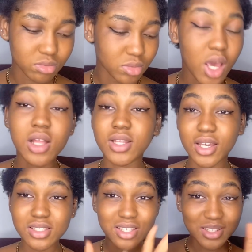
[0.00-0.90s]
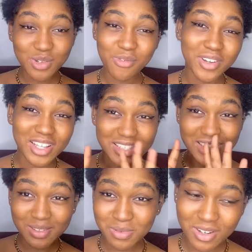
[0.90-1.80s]
Like I said, don't forget to
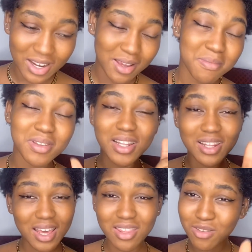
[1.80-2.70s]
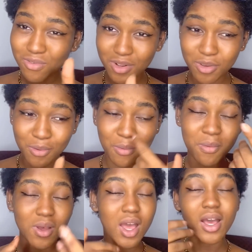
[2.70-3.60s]
subscribe, like the video,
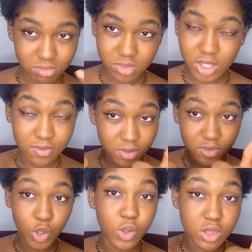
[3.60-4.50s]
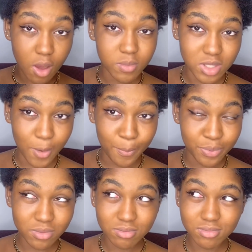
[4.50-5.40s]
give the video a thumbs up,
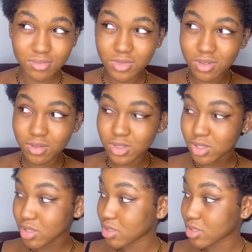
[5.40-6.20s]
which is the same